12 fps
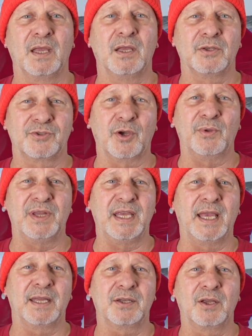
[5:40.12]
So in the
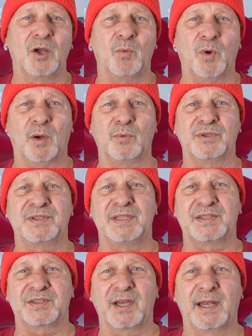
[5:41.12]
end, what was
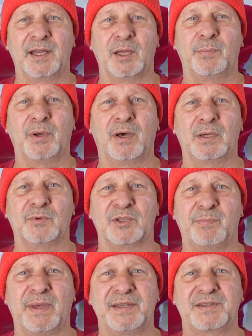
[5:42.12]
decided upon was
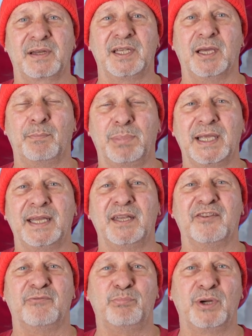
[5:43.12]
basically a blend
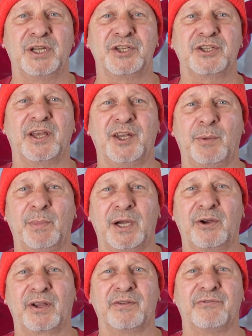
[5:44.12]
of British and
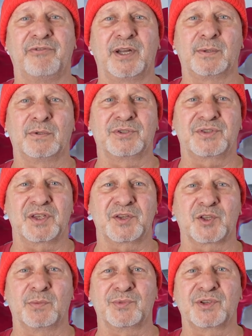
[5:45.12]
American federal
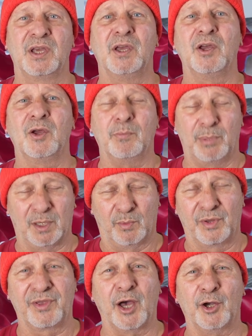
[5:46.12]
systems, but
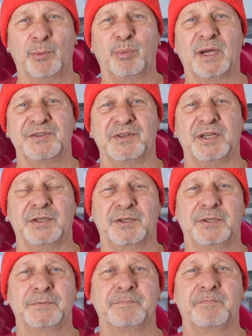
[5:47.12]
without a president.
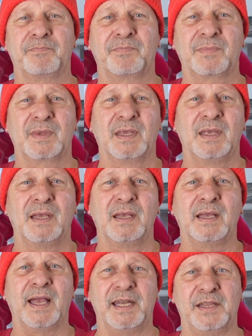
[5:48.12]

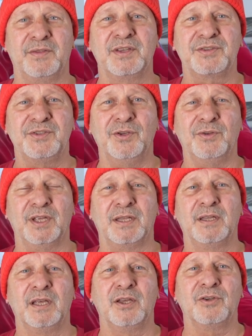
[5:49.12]
And in this
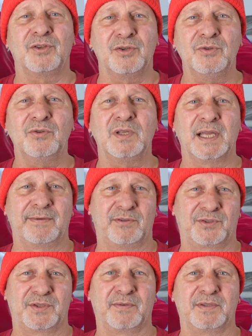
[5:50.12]
union, two
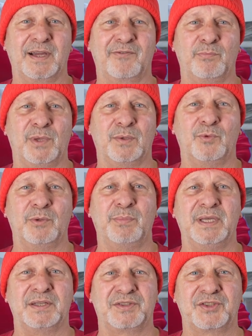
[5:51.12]
levels of government would
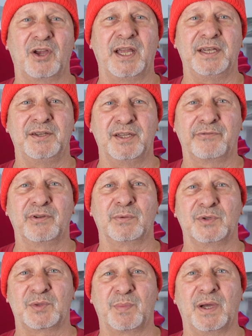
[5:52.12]
be assigned different
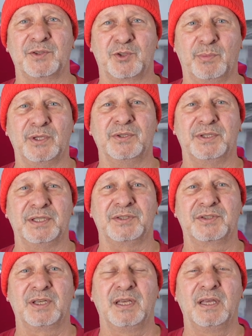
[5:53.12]
responsibilities.